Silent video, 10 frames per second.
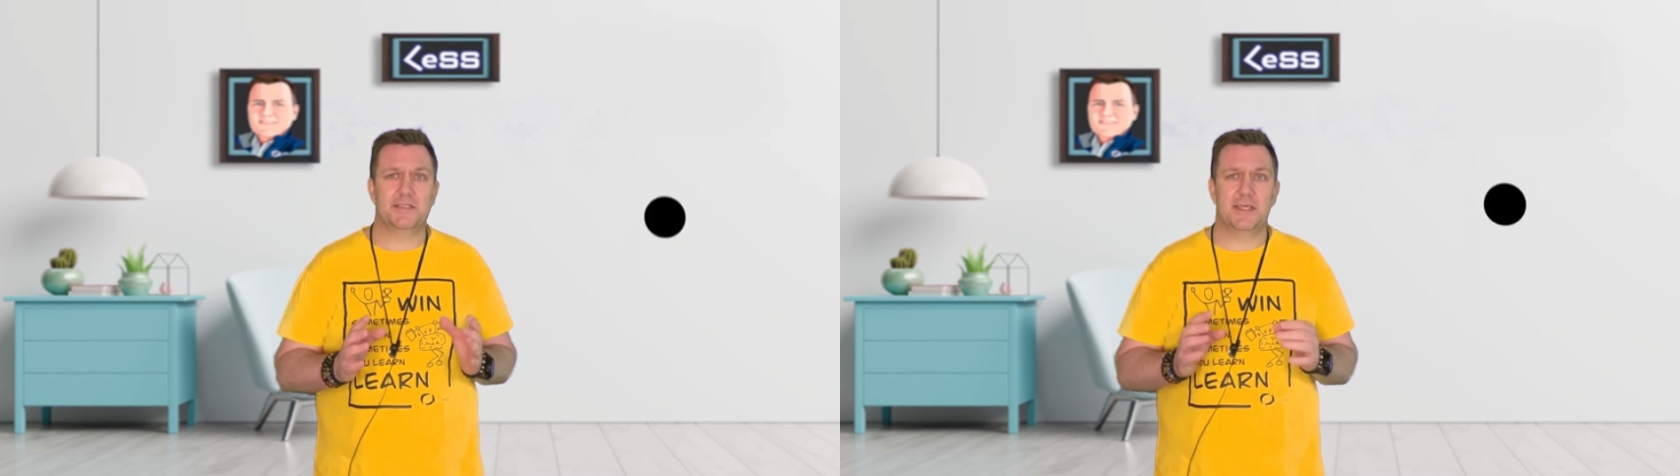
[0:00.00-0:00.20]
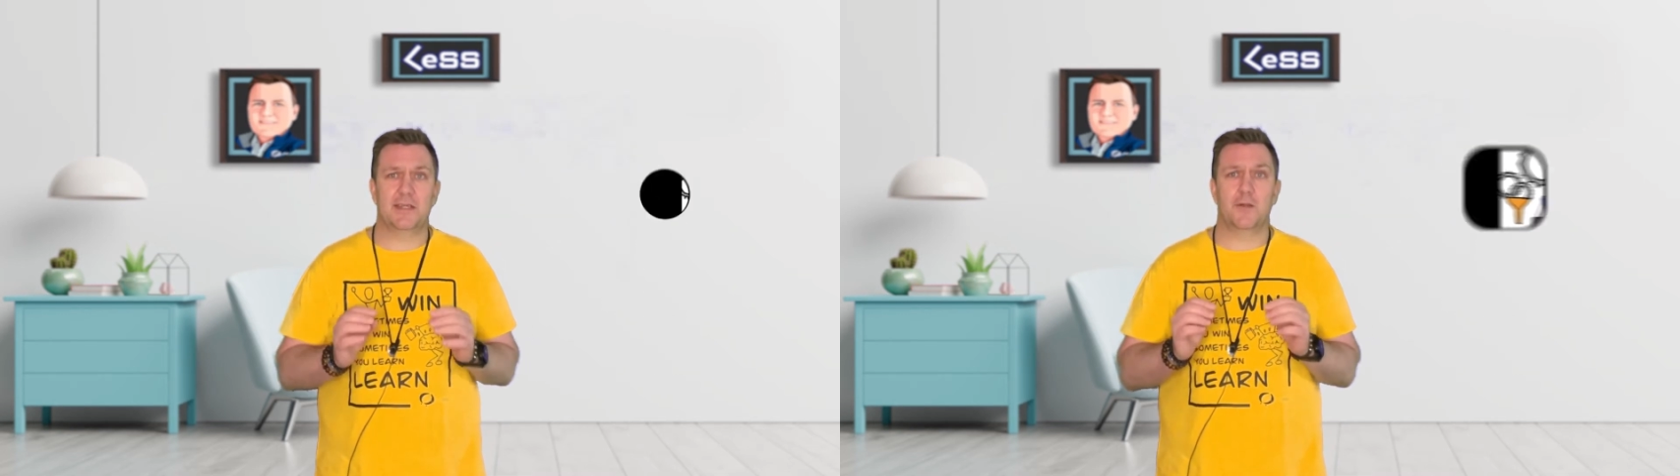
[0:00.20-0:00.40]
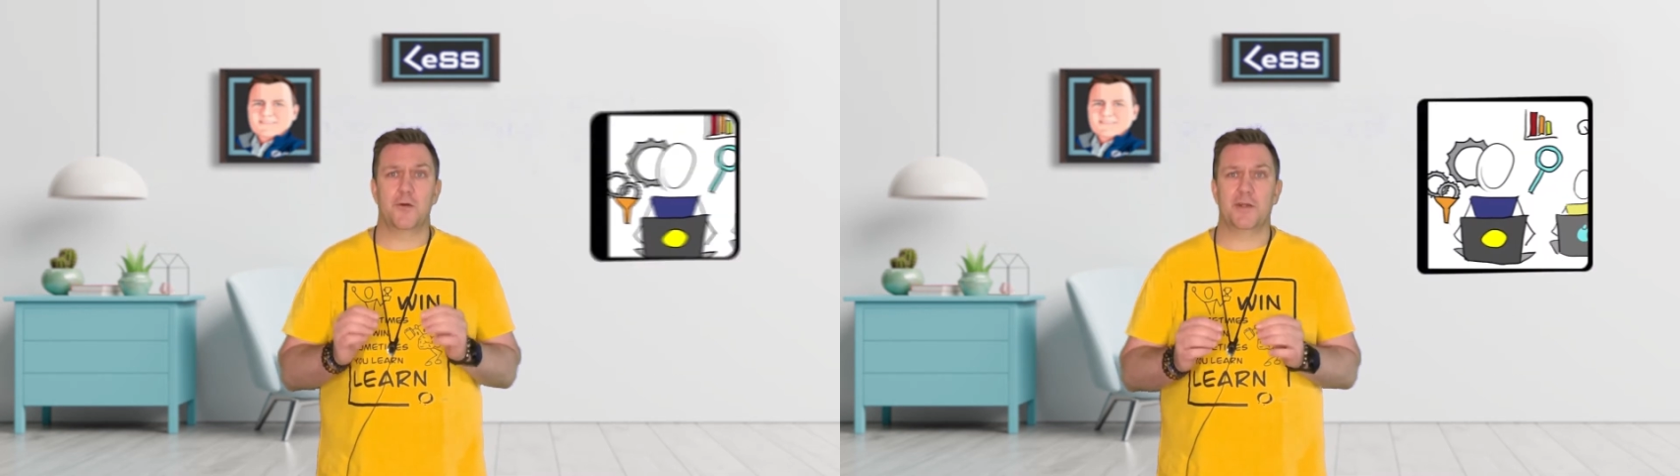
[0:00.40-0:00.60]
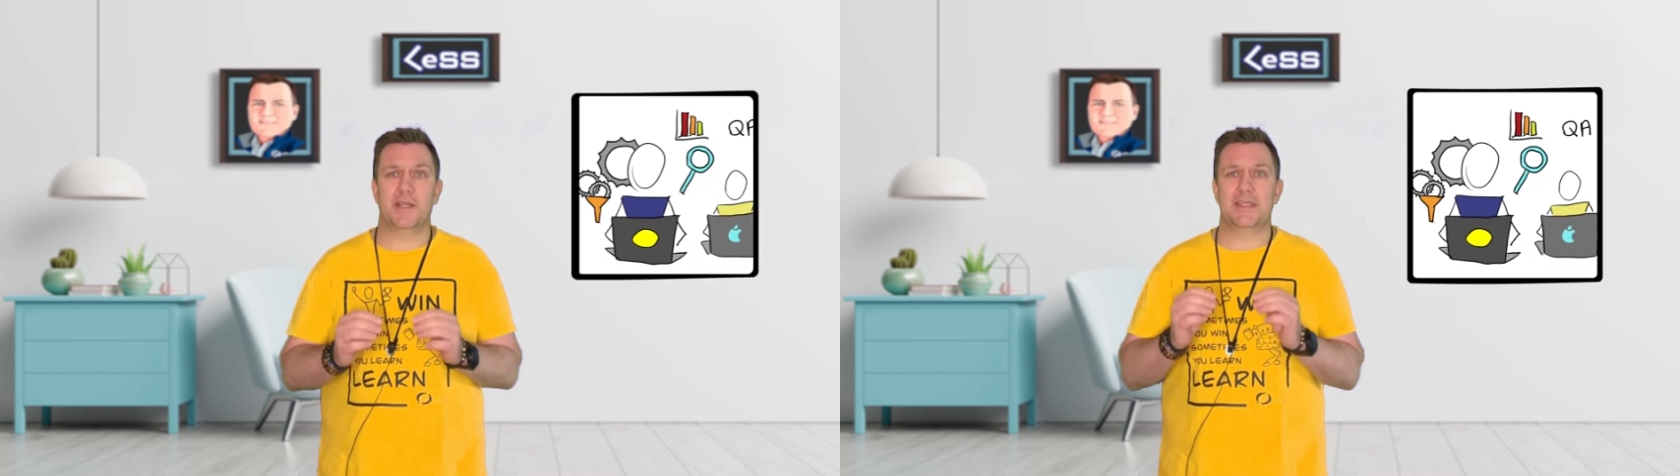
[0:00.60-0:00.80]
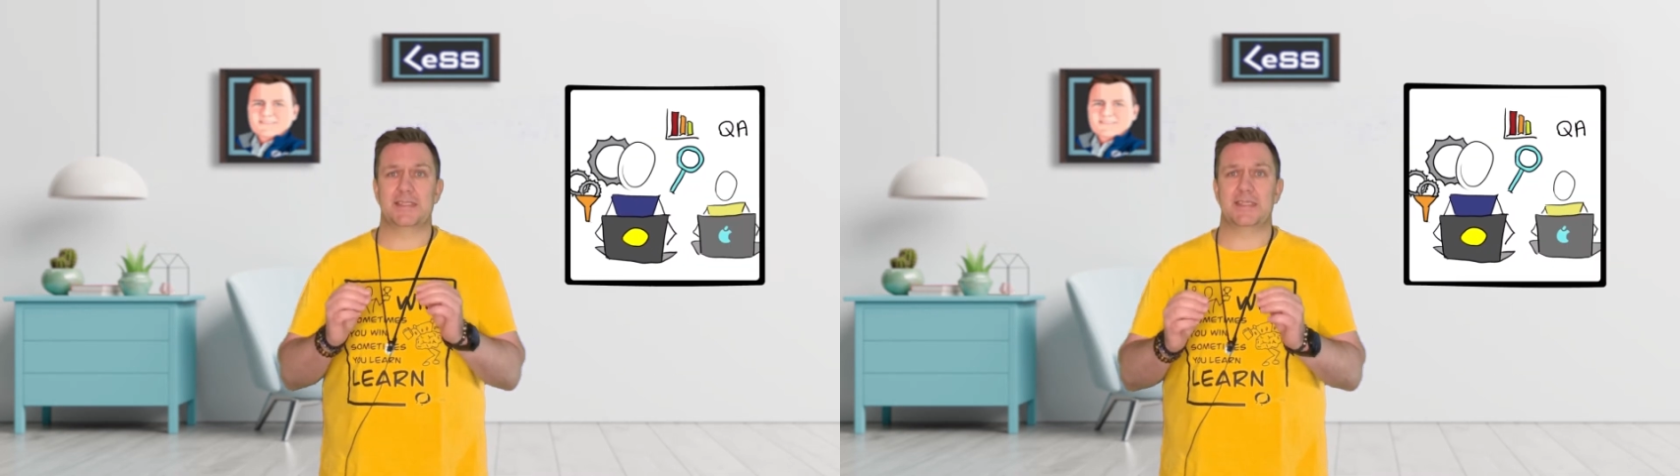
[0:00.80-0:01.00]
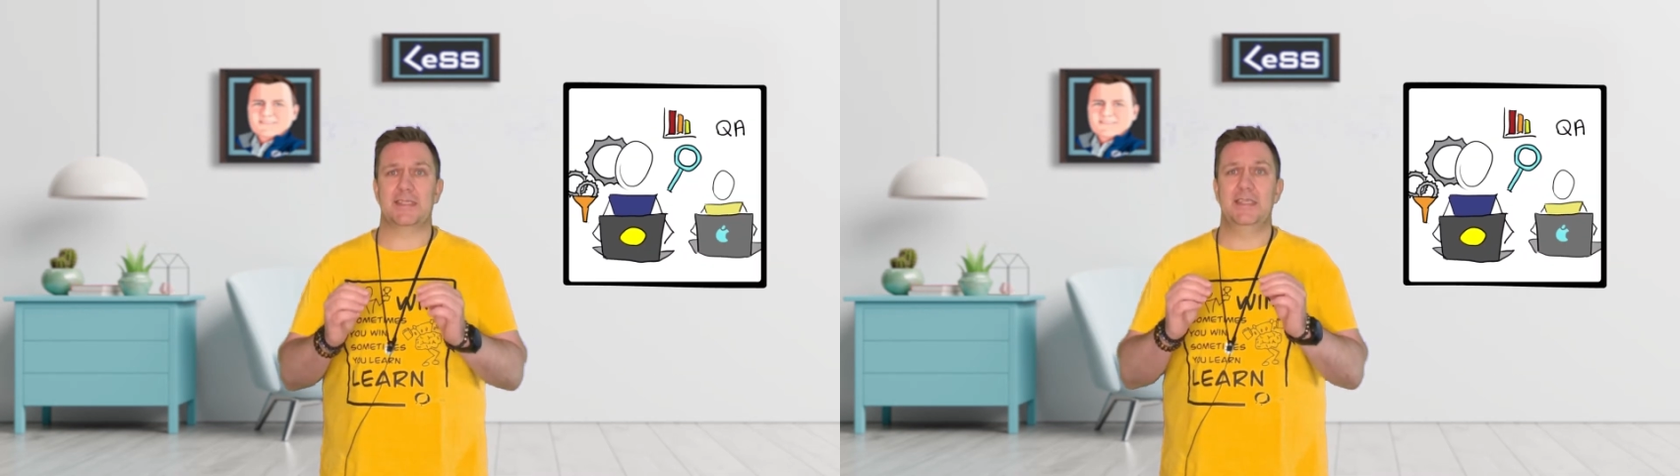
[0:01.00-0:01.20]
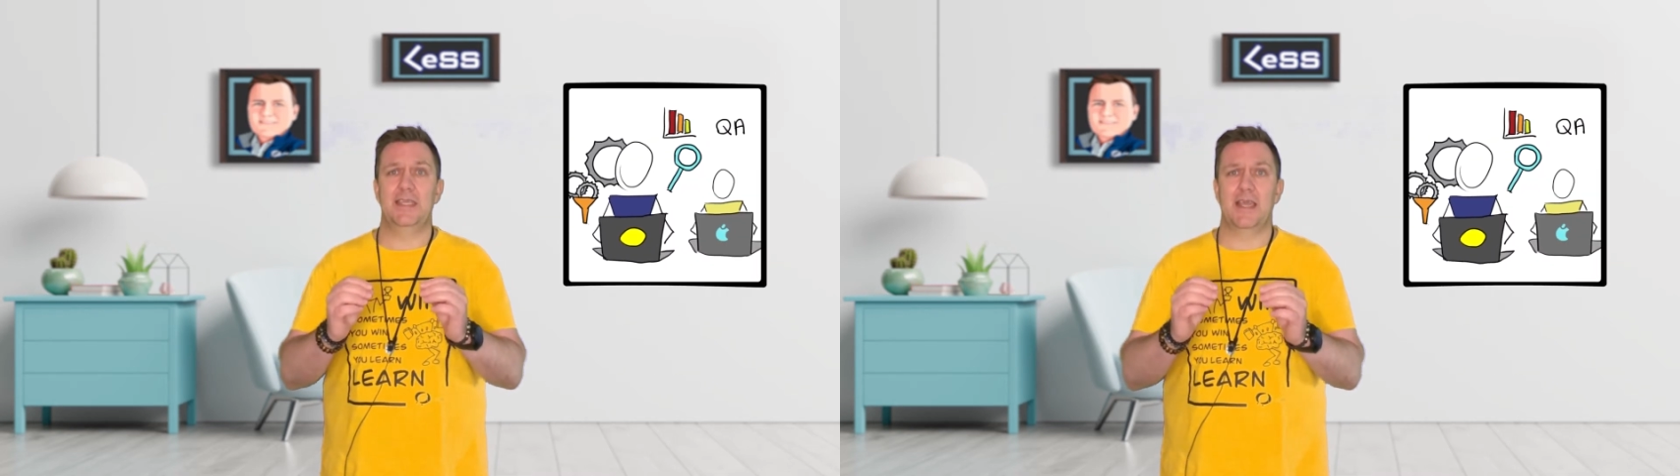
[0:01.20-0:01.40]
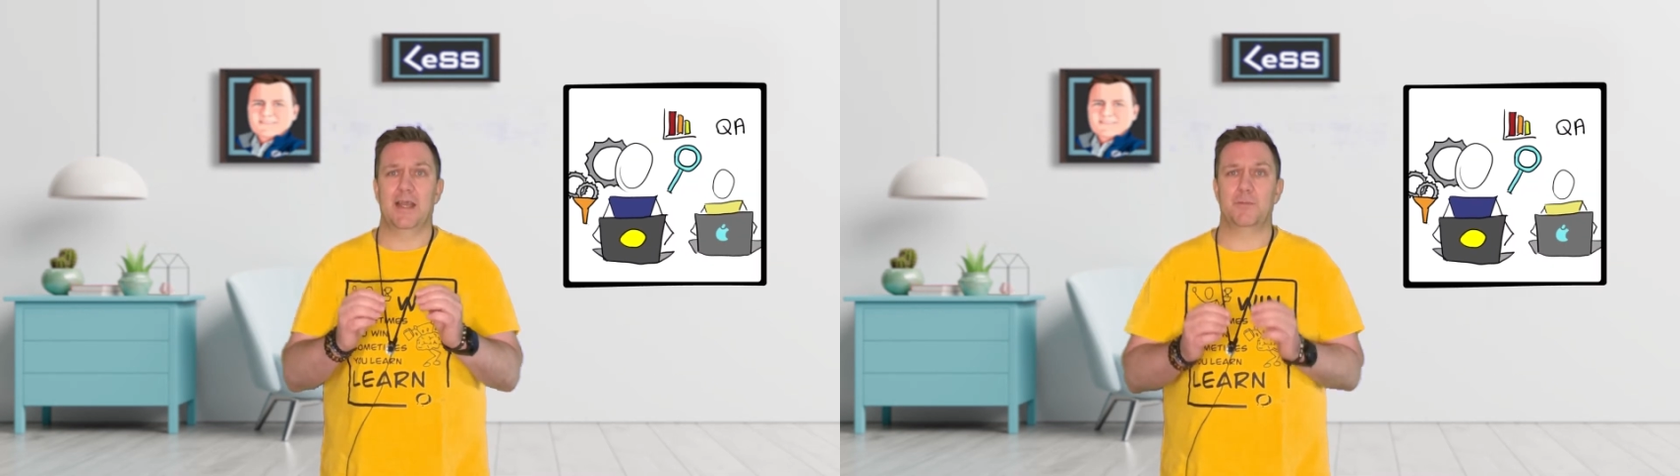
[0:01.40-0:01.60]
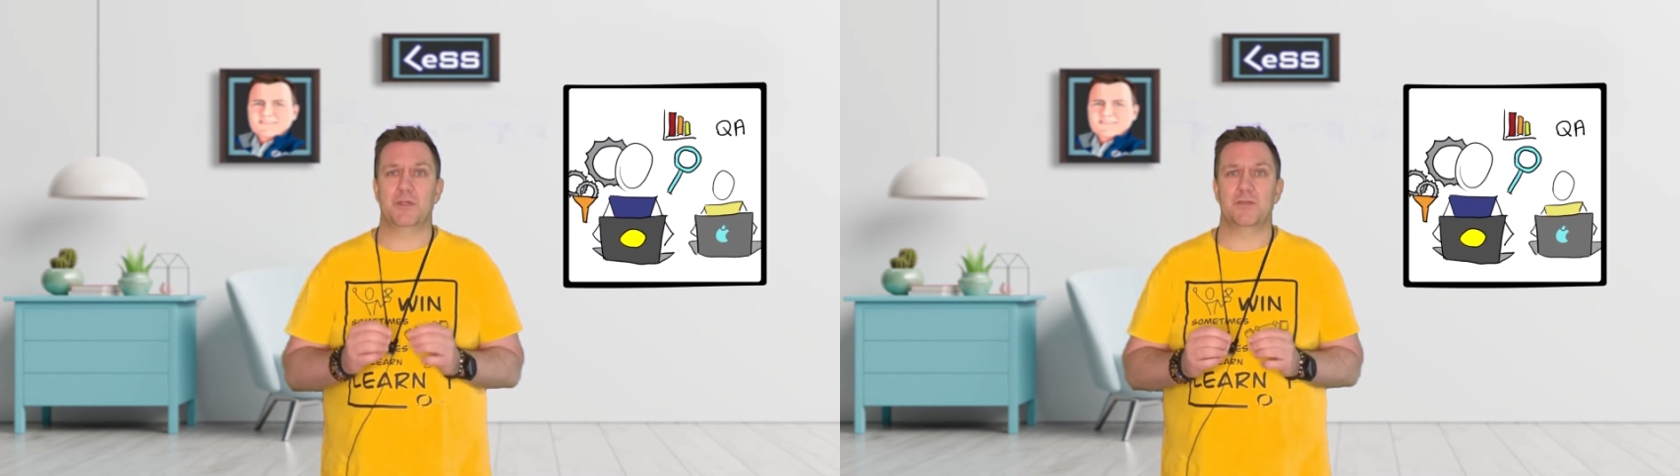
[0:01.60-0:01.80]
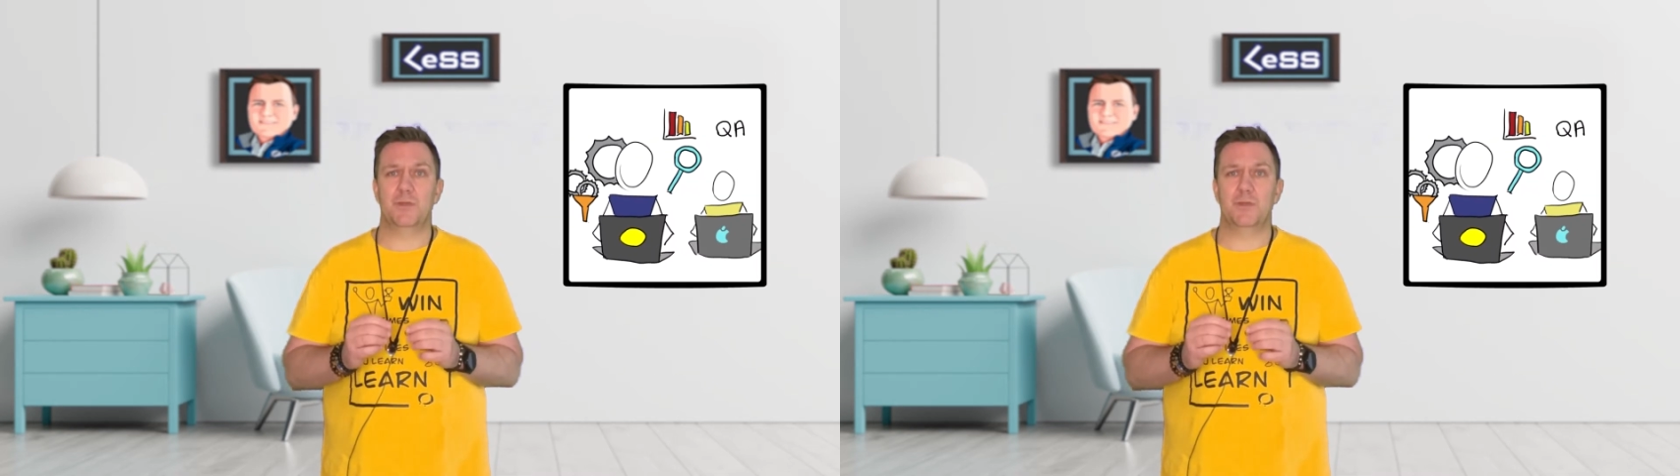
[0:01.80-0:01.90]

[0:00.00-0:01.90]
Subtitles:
then learning is a key element.